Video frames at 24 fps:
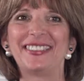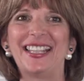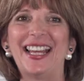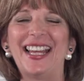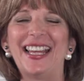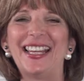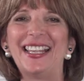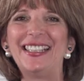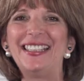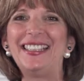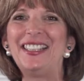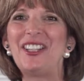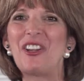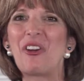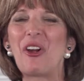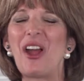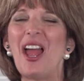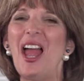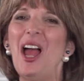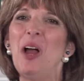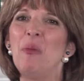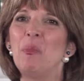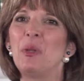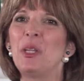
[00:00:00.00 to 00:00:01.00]

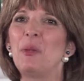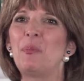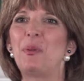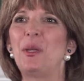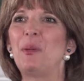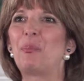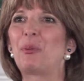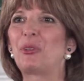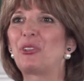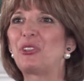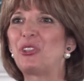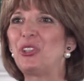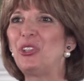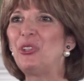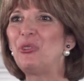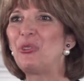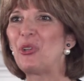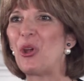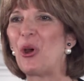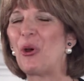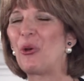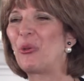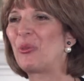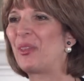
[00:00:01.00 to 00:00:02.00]
How many people do you
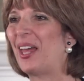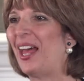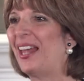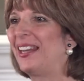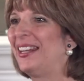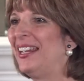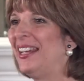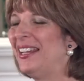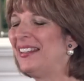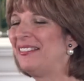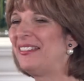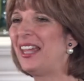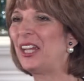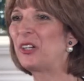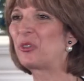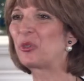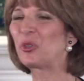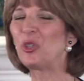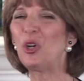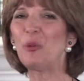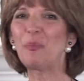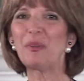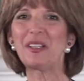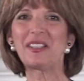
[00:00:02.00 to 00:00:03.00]
know that they
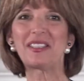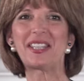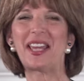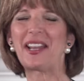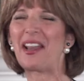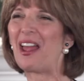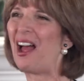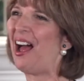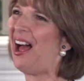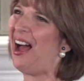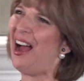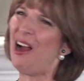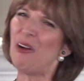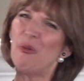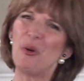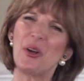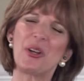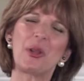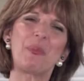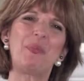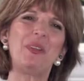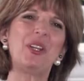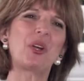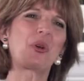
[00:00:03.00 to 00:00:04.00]
grew up and said, I
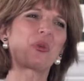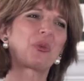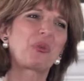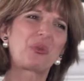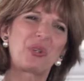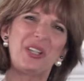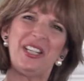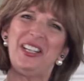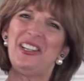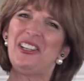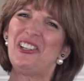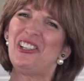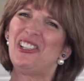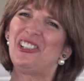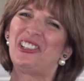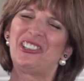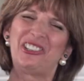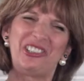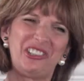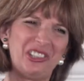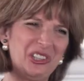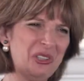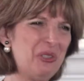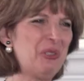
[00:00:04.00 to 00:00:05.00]
want to be a real
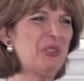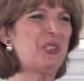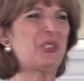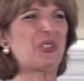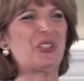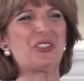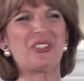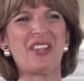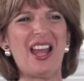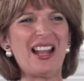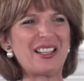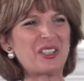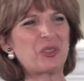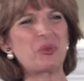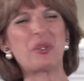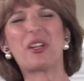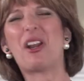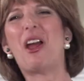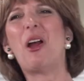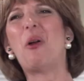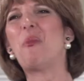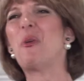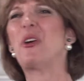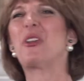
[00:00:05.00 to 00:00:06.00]
loser. That's
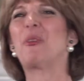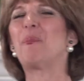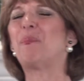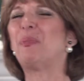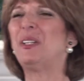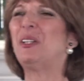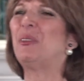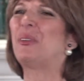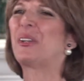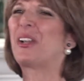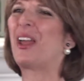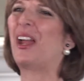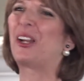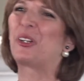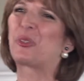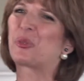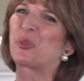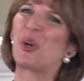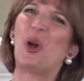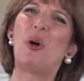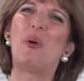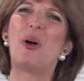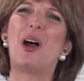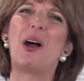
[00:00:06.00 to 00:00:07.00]
what I want to be when I
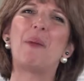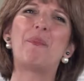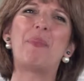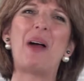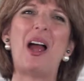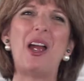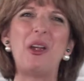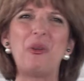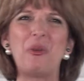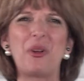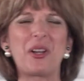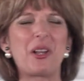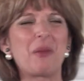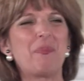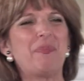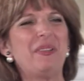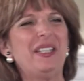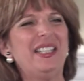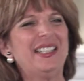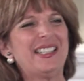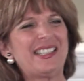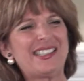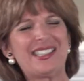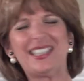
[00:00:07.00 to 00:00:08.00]
grow up. I want to
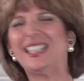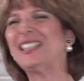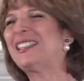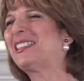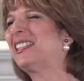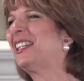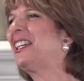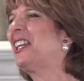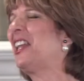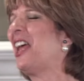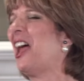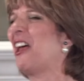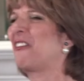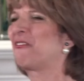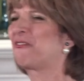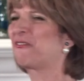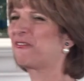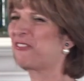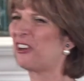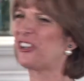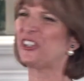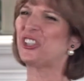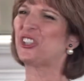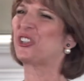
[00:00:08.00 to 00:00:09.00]
be addicted and
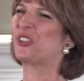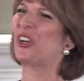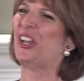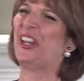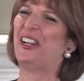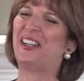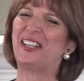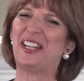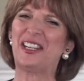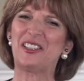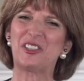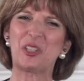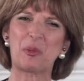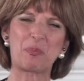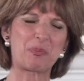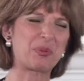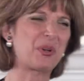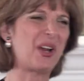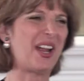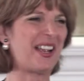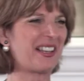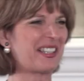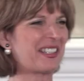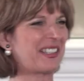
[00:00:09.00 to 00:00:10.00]
frustrated and
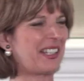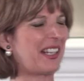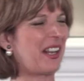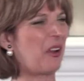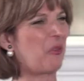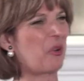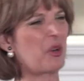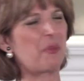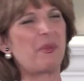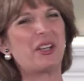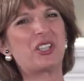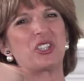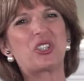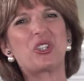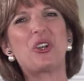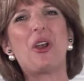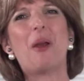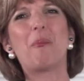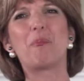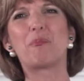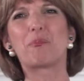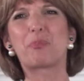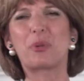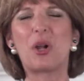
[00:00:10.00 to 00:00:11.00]
depressed, and I want to make sure
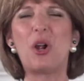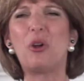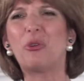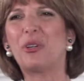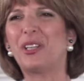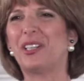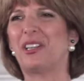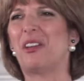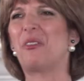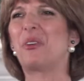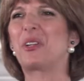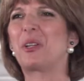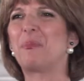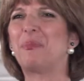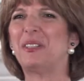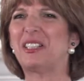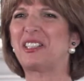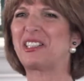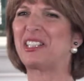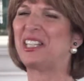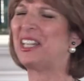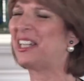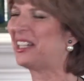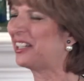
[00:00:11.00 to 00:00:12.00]
I'm broke, and I want to be
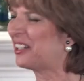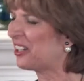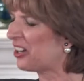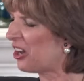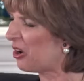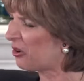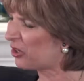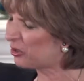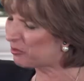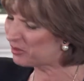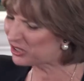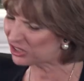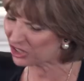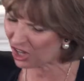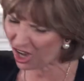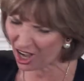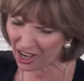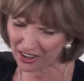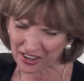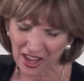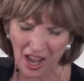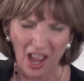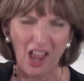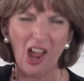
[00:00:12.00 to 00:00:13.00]
sick, and I want to be
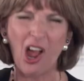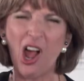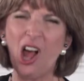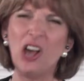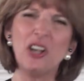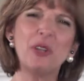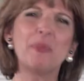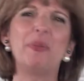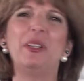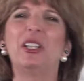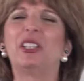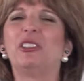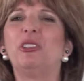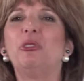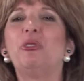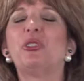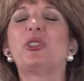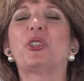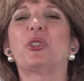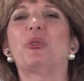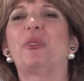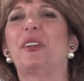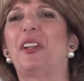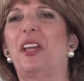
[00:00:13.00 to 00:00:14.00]
tired. I want to be a
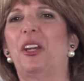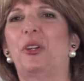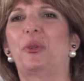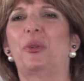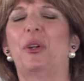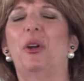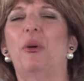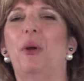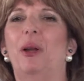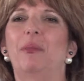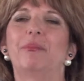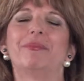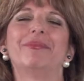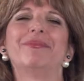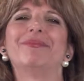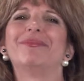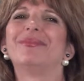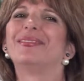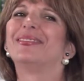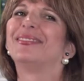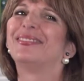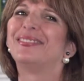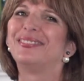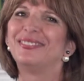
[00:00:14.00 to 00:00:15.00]
loser when I grow up.
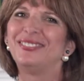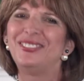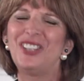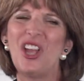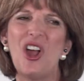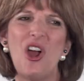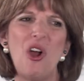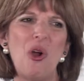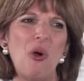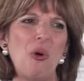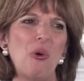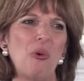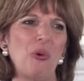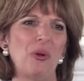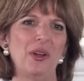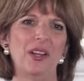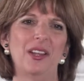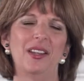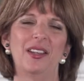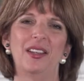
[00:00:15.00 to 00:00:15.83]
No.